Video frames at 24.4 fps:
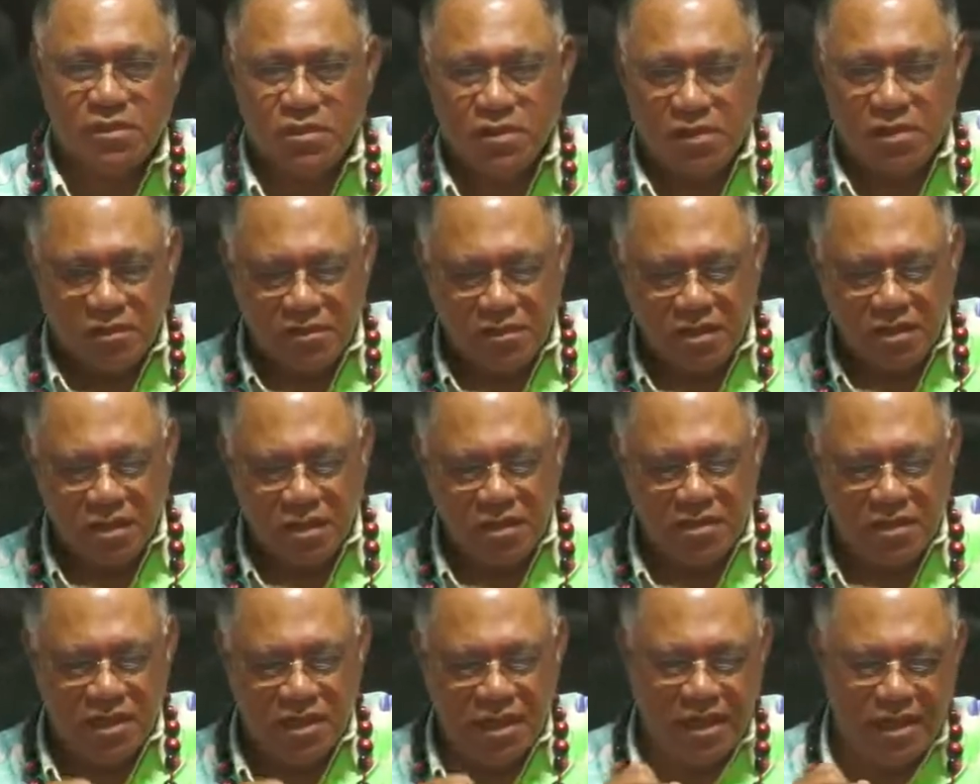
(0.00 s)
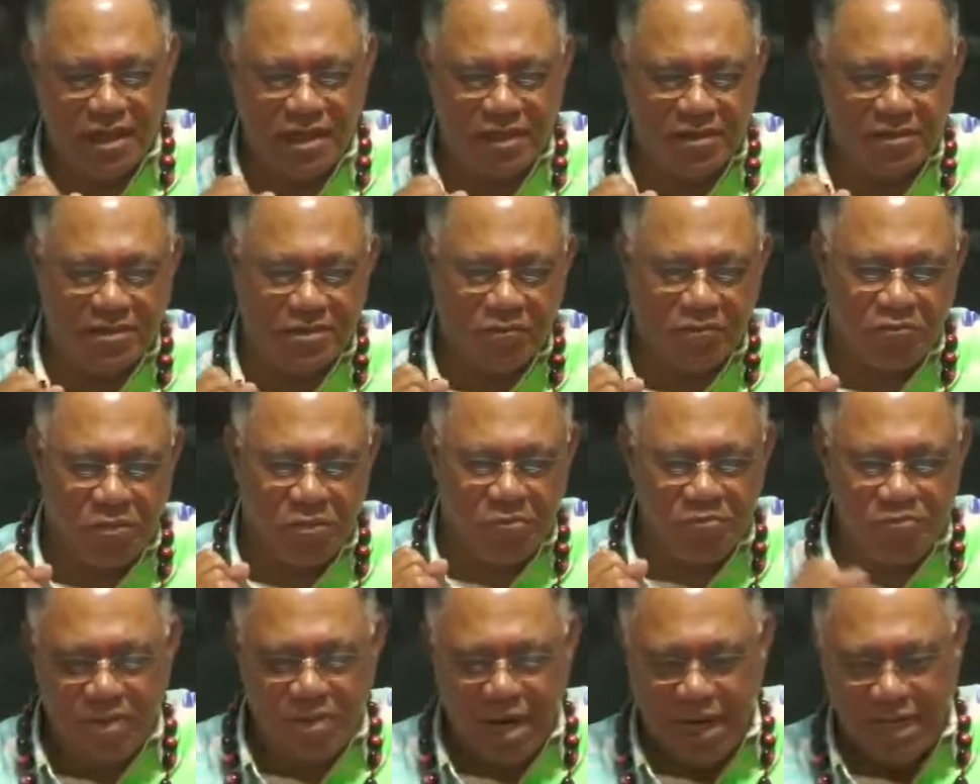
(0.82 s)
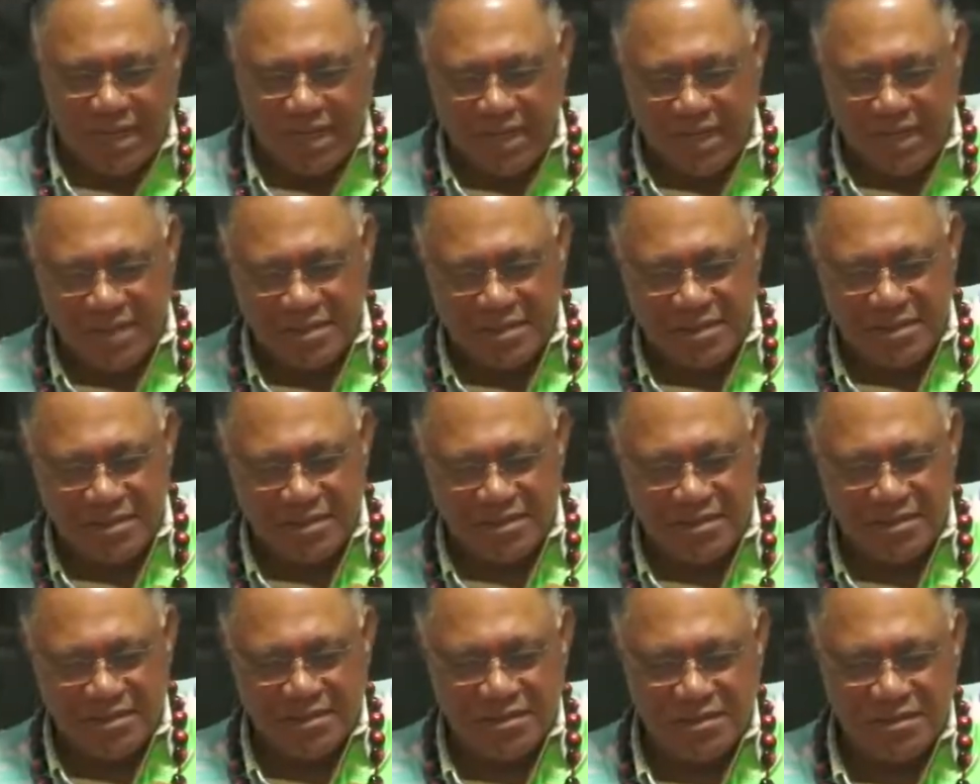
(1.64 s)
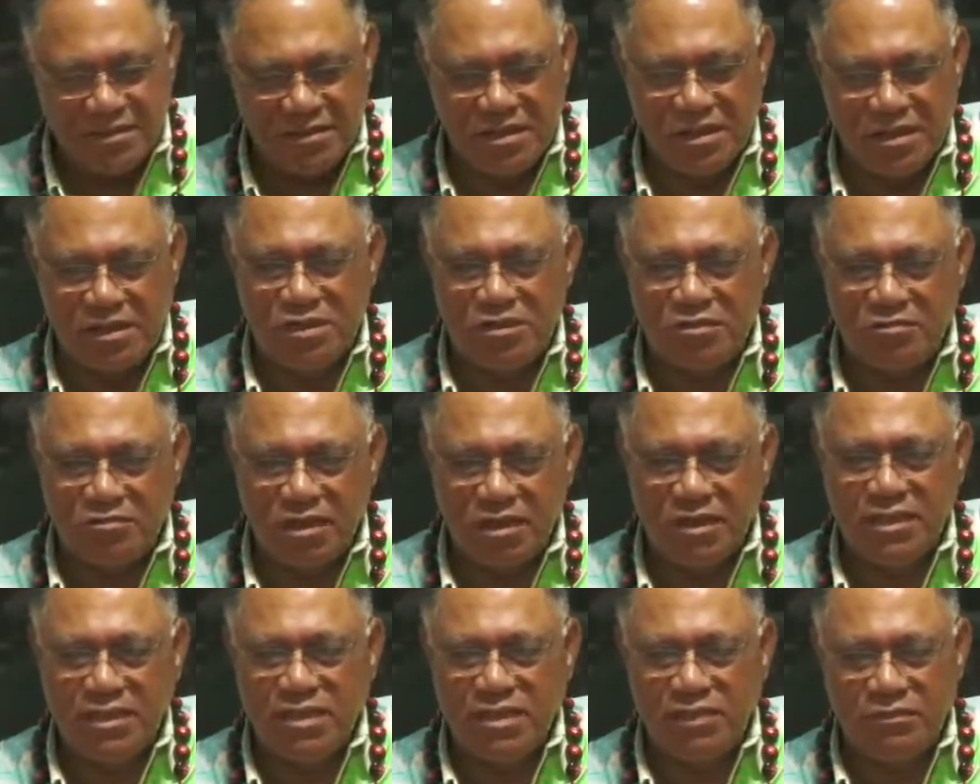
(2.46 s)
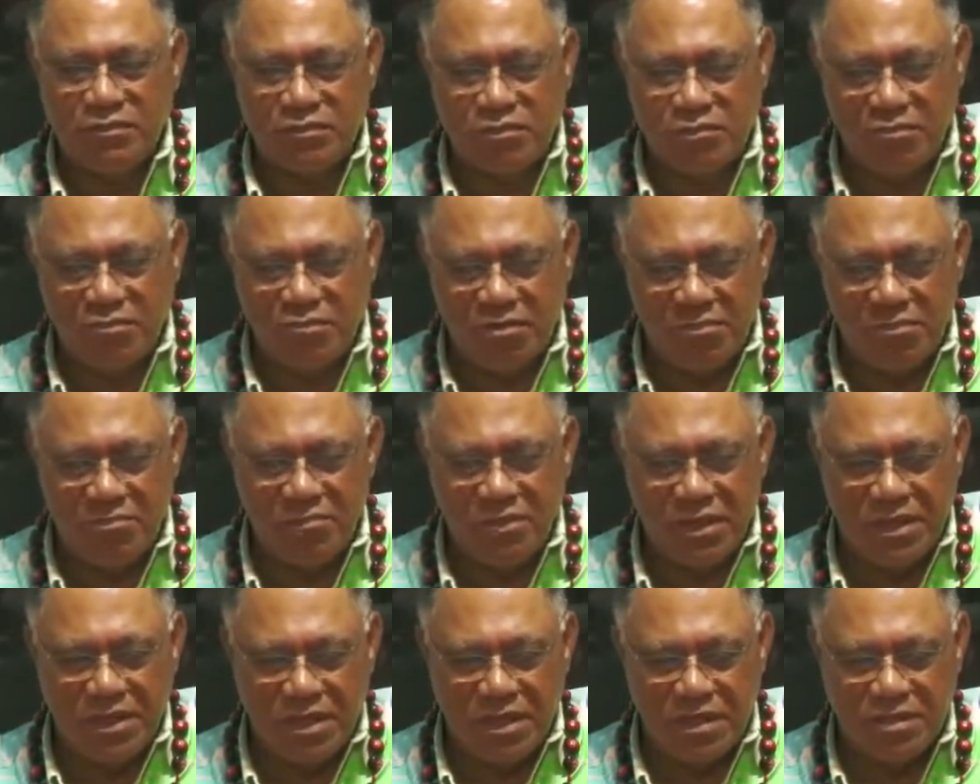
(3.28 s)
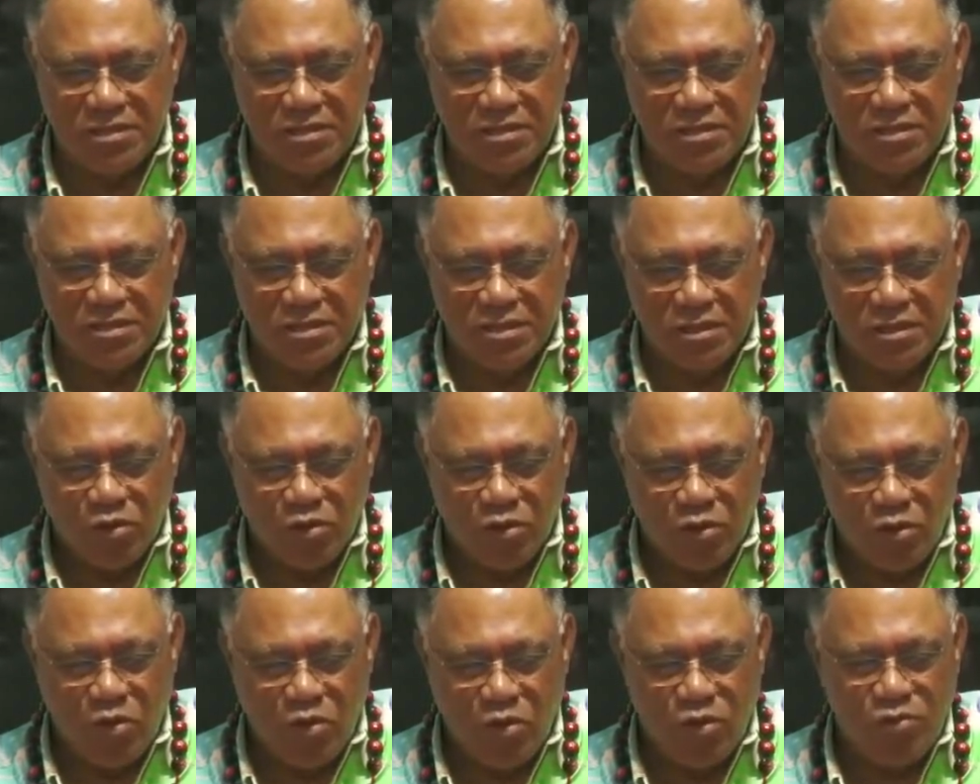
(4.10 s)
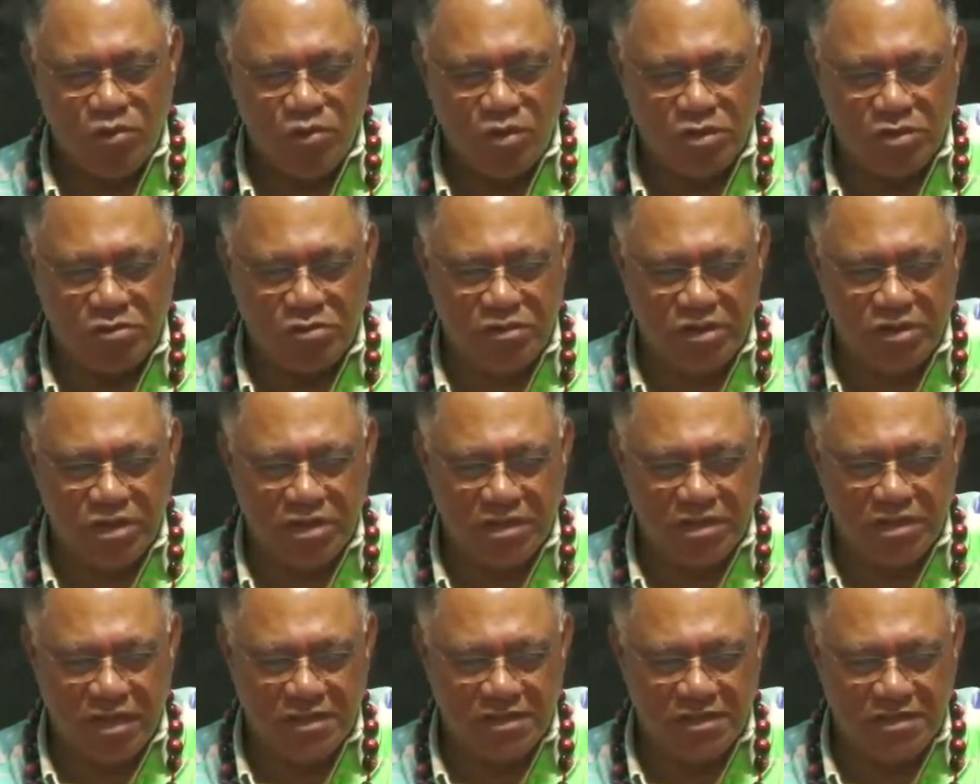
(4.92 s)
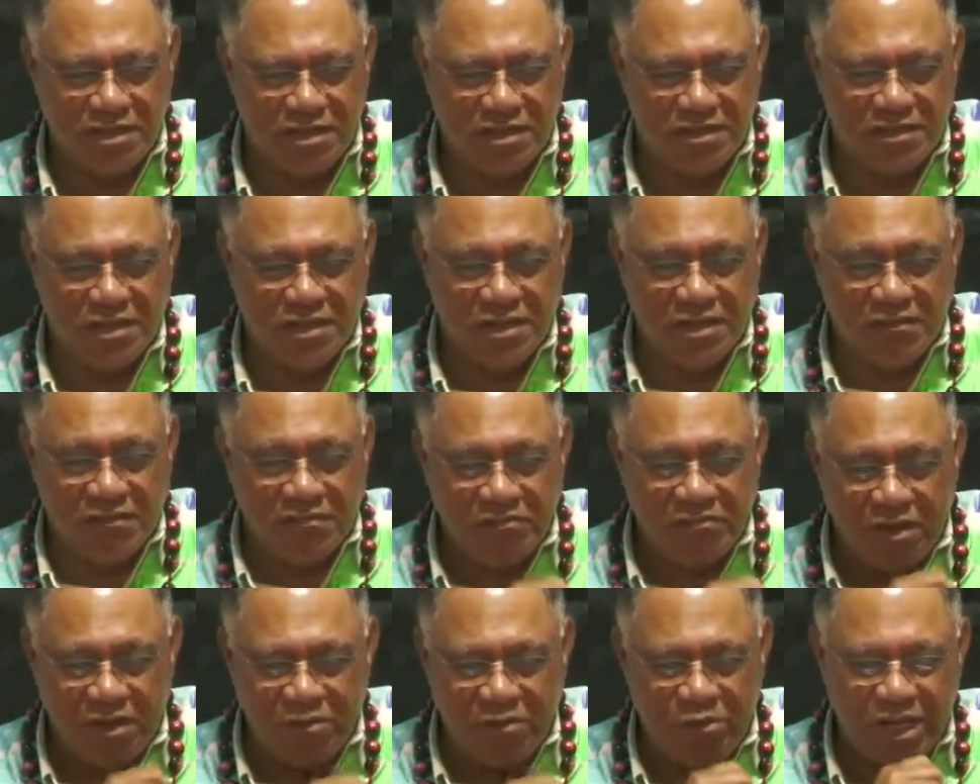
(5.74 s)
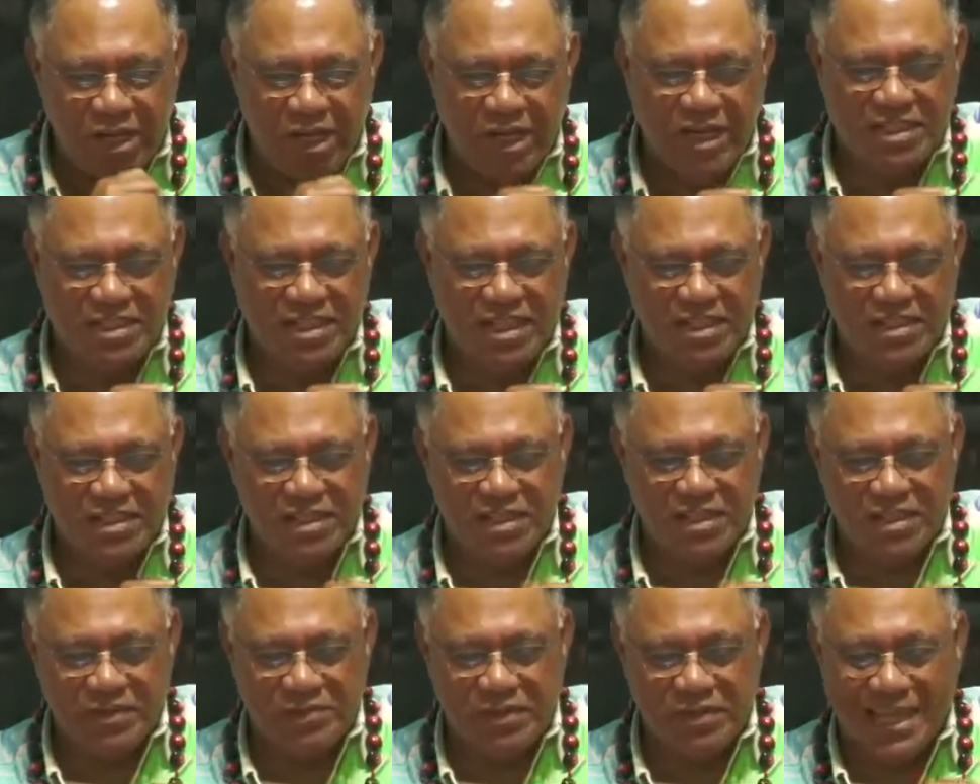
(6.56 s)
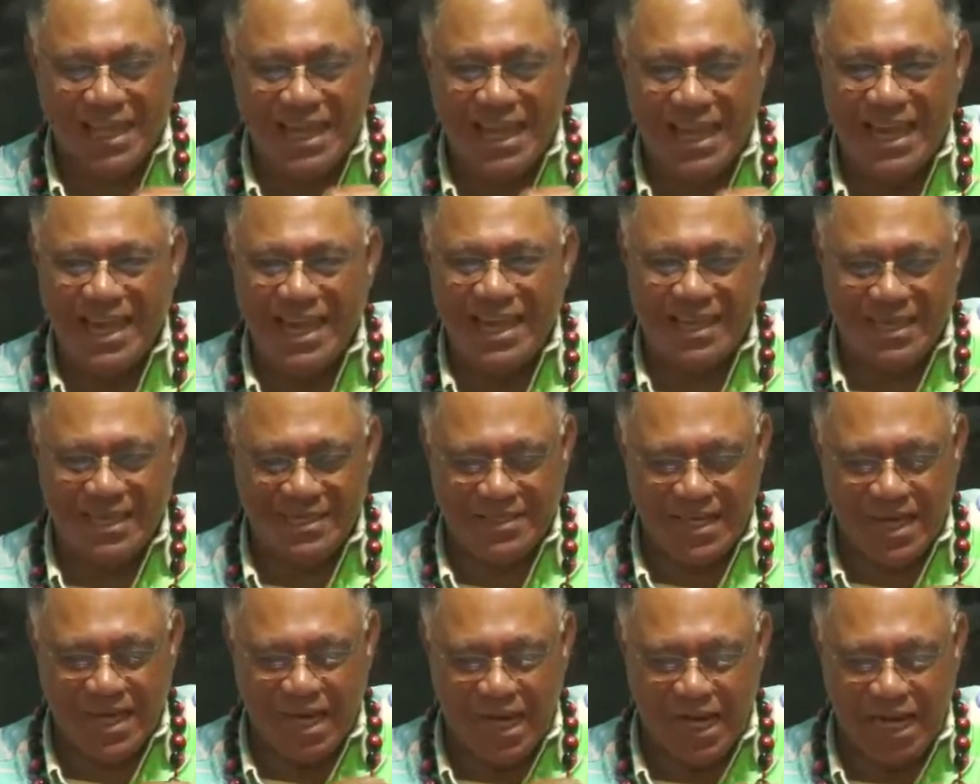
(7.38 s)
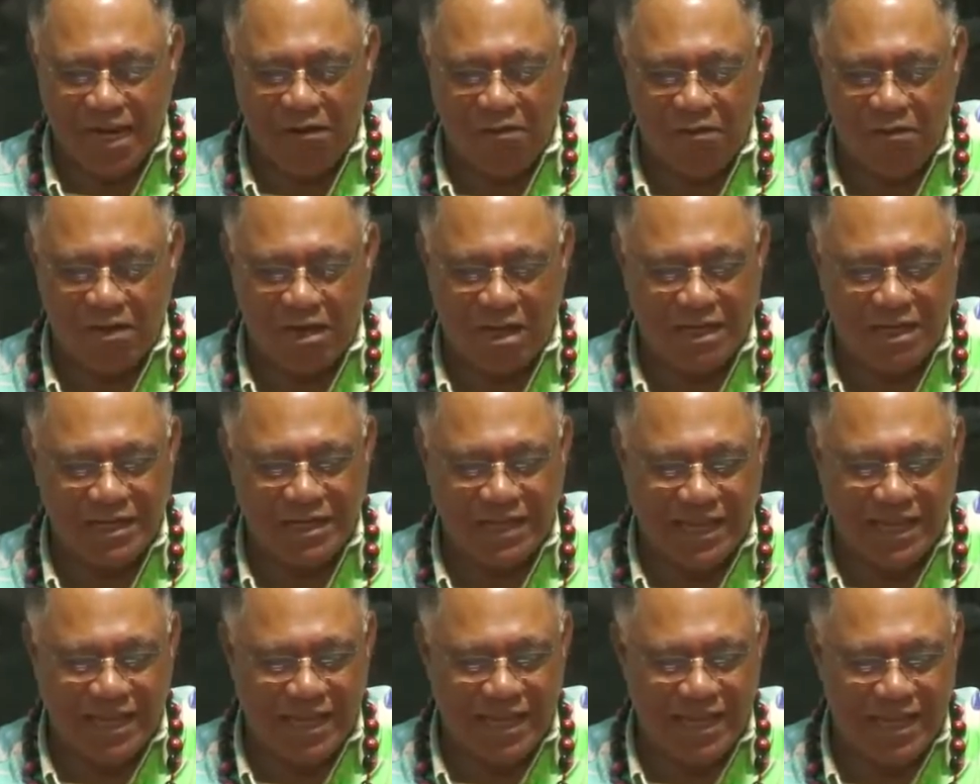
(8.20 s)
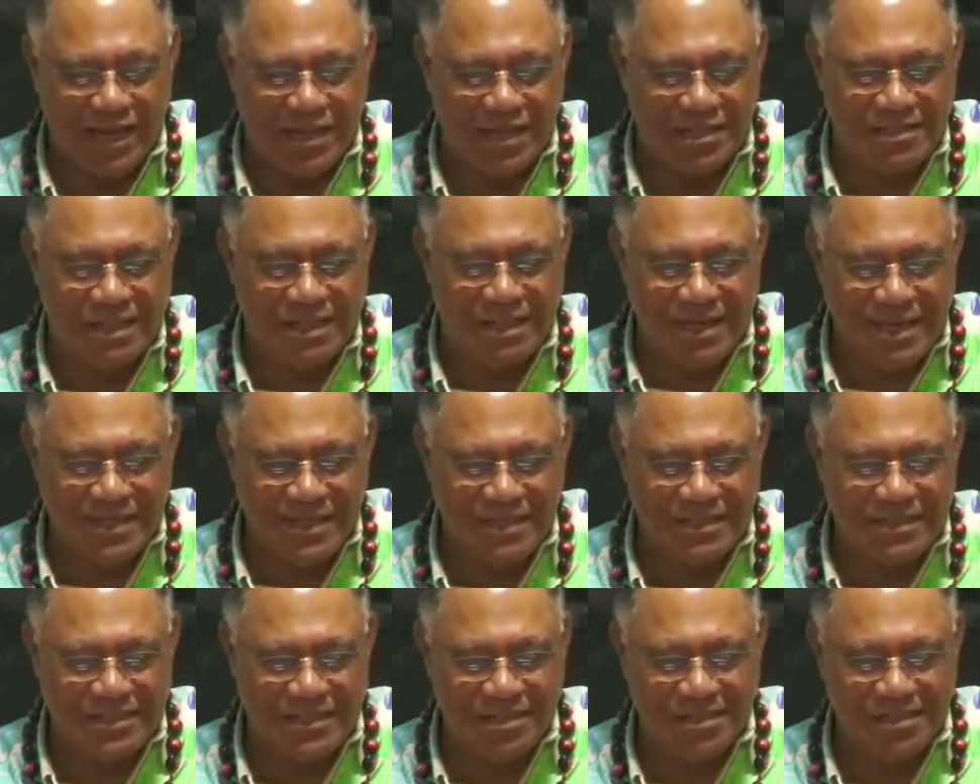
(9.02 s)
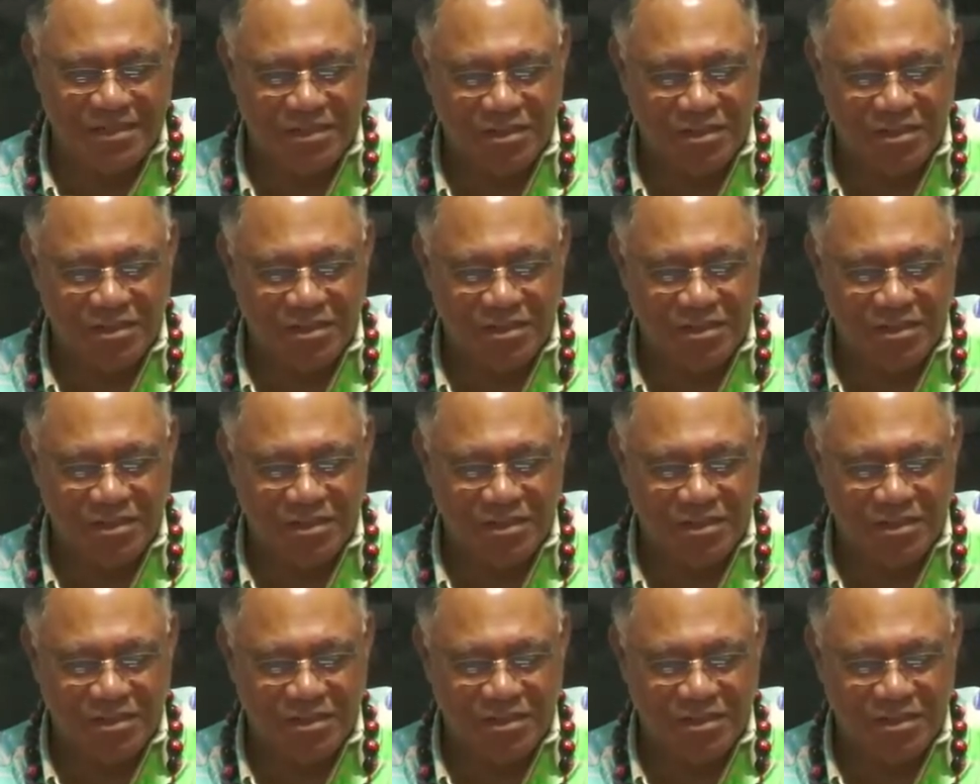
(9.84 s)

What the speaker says: Things like rebellious, destructive, grumpiness, always criticize things, very insensitive, careless, arrogant, careless, lazy,